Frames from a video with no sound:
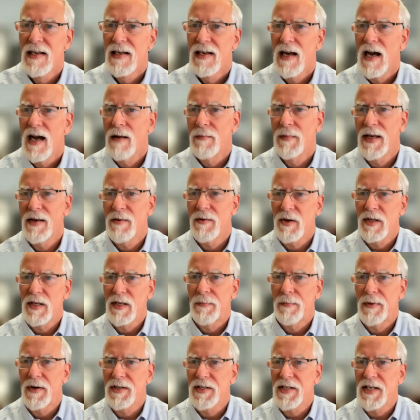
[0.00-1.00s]
I'm able to
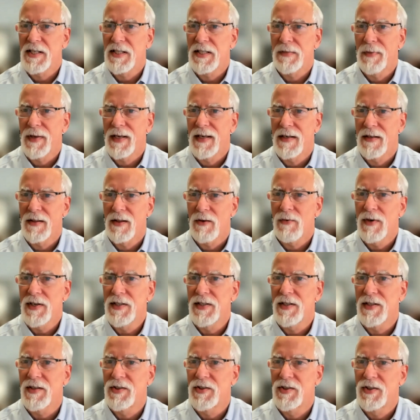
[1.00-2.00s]
participate in the
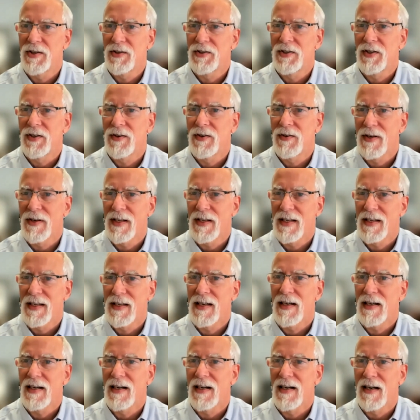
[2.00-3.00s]
research you're doing
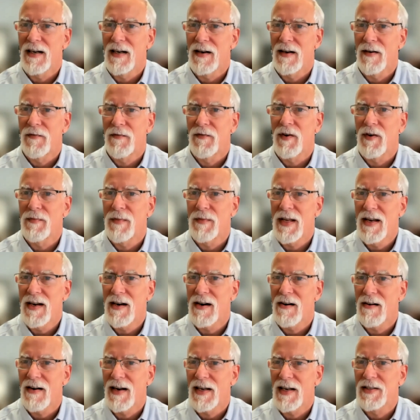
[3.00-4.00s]
uh, from
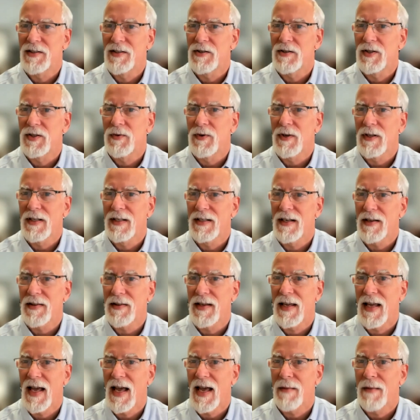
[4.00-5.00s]
here, as there's really
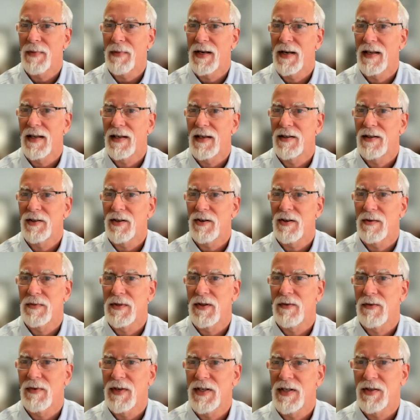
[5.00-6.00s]
nothing happening in terms
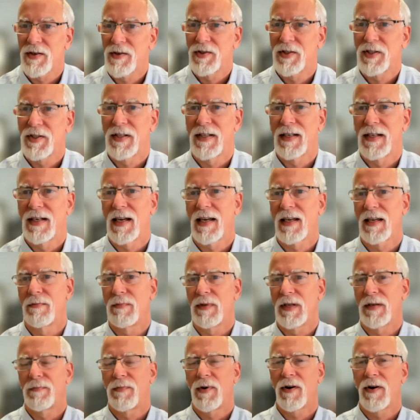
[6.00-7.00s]
of the research that I can
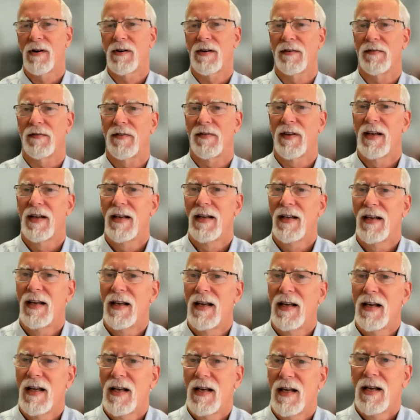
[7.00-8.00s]
be a part of.
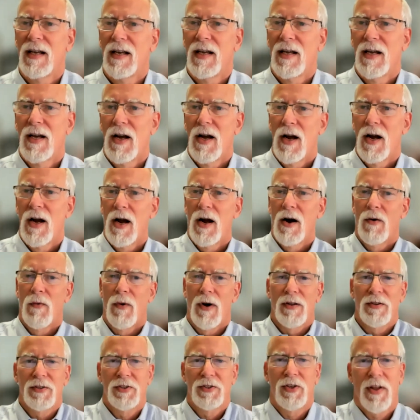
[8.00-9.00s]

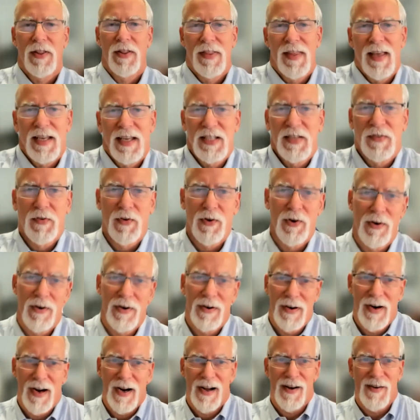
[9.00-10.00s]
Well, Sean, thanks
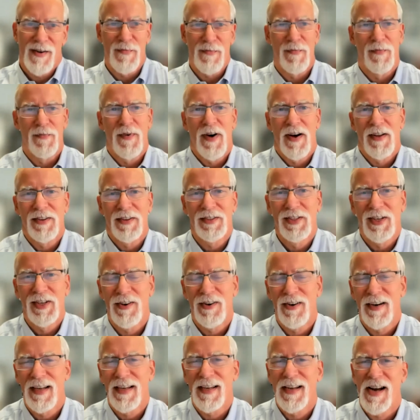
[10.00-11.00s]
for um,
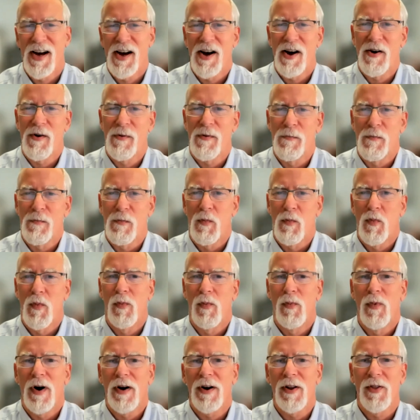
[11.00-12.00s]
volunteering. Um,
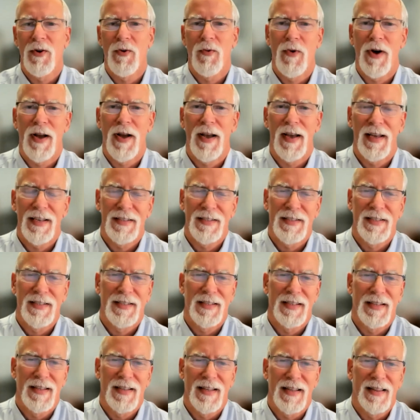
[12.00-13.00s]
one of the
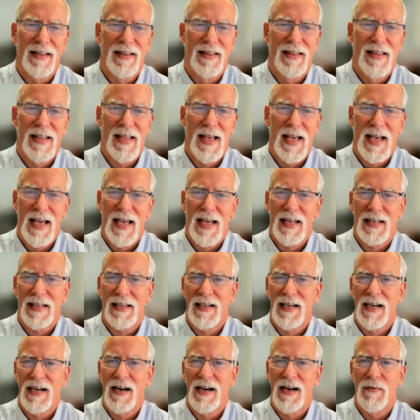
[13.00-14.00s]
ways that
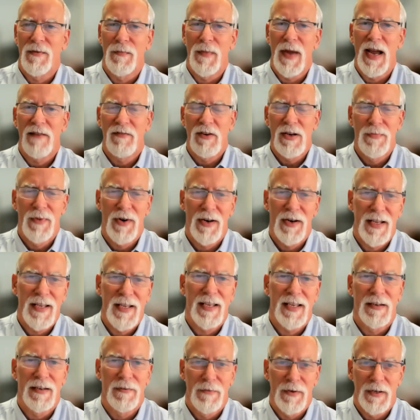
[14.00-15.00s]
um, everybody
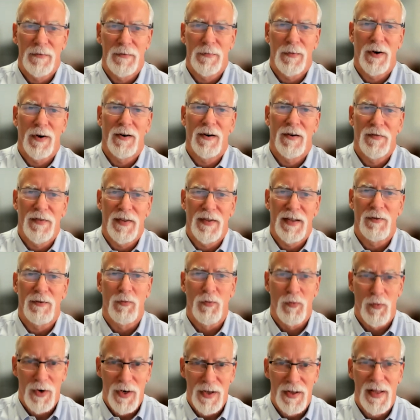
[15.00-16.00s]
can be involved that
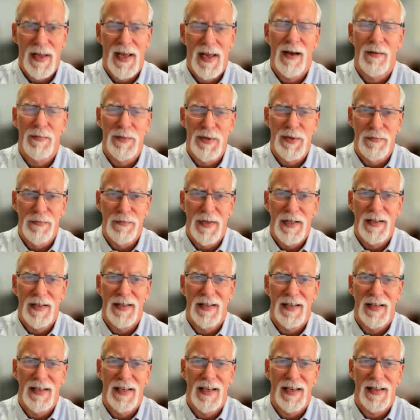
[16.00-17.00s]
really helps
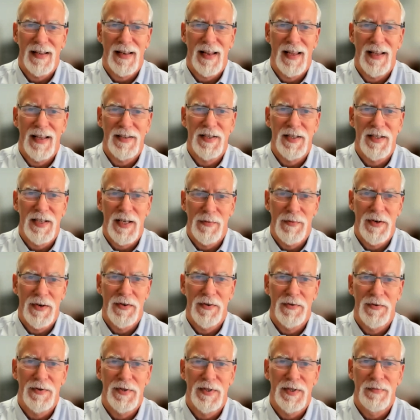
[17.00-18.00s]
me as someone
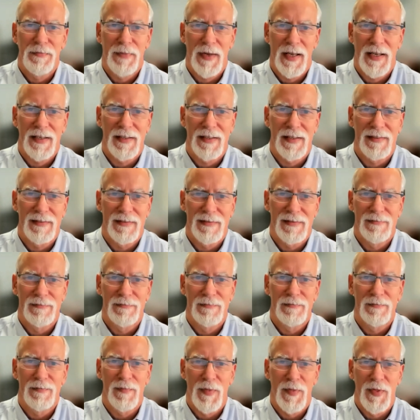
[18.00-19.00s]
who's spent
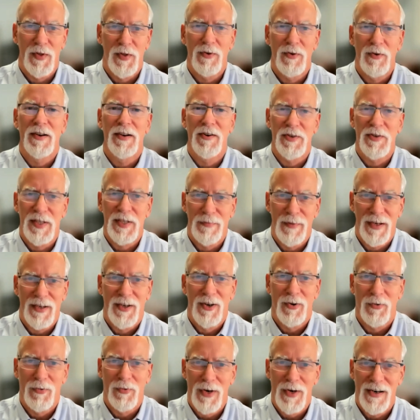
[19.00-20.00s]
30 years of my
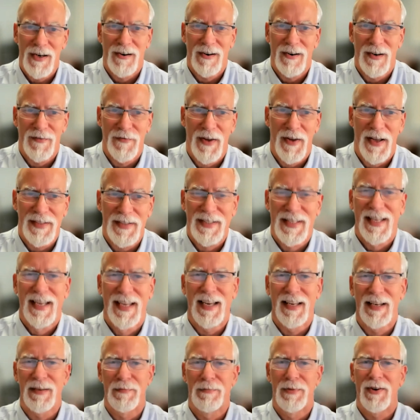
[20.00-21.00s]
career
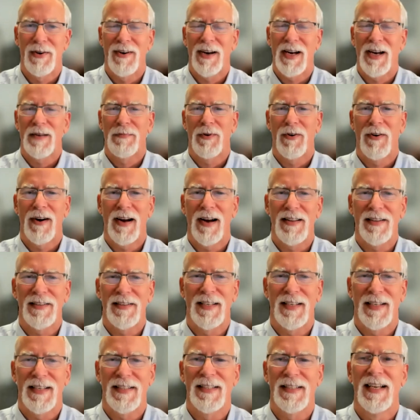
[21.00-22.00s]
investigating periodic
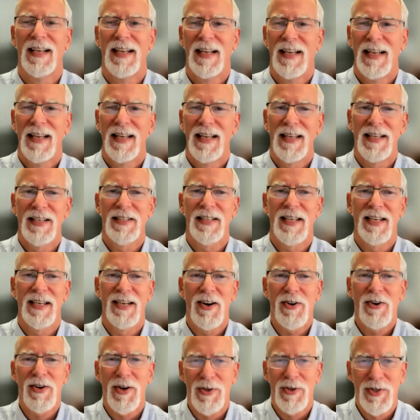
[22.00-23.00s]
paralysis is to
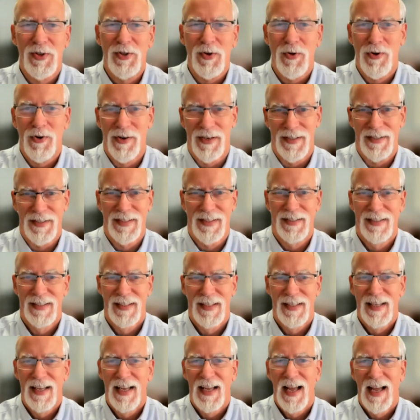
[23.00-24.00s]
hear your stories.
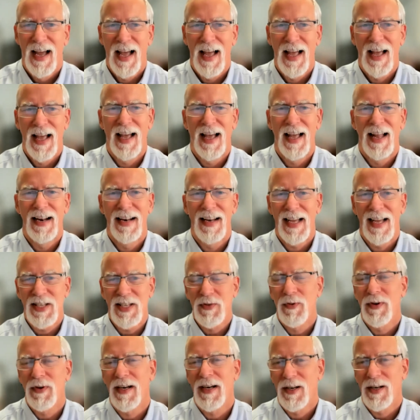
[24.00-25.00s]
And
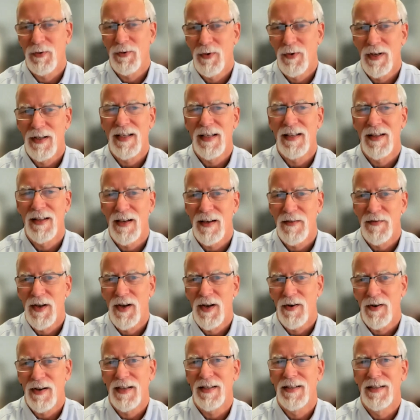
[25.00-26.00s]
that's why I really love
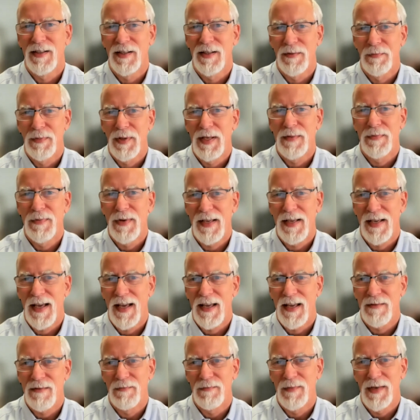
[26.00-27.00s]
going to the
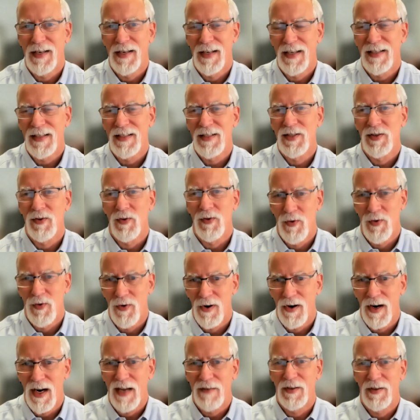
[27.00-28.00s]
PPA meetings
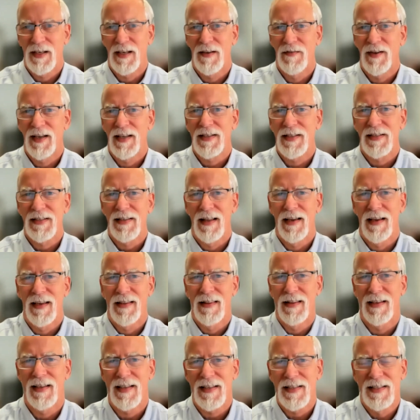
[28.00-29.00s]
or having events like
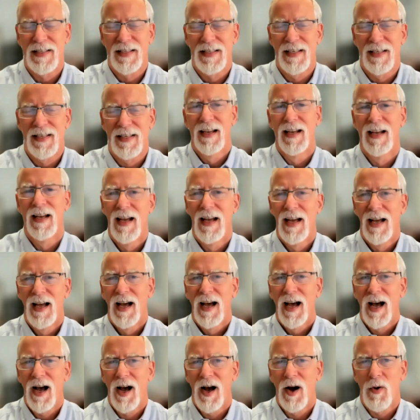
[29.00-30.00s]
this,
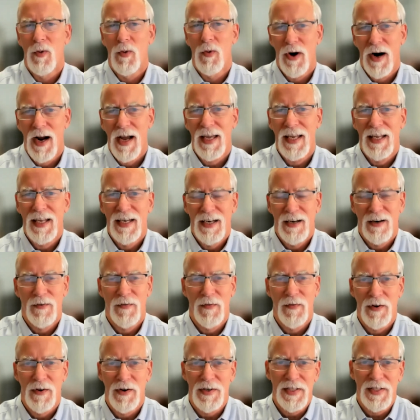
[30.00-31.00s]
uh, where I can hear
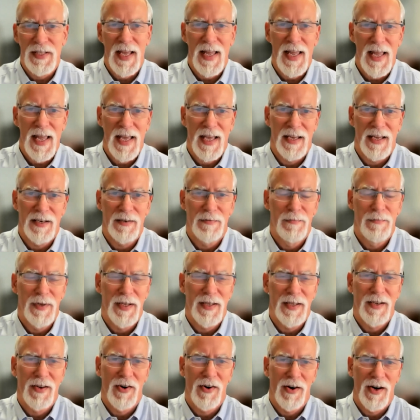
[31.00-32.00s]
firsthand
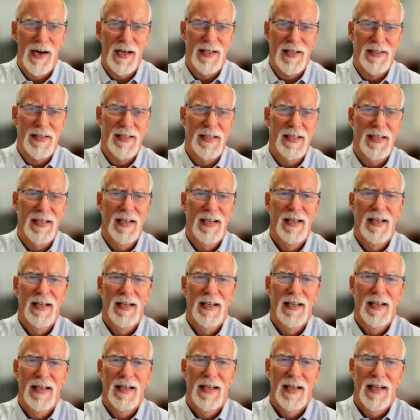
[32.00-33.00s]
because
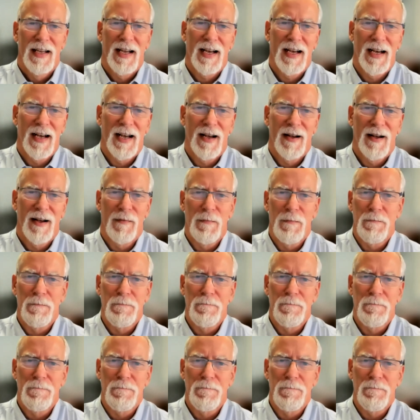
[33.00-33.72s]
um,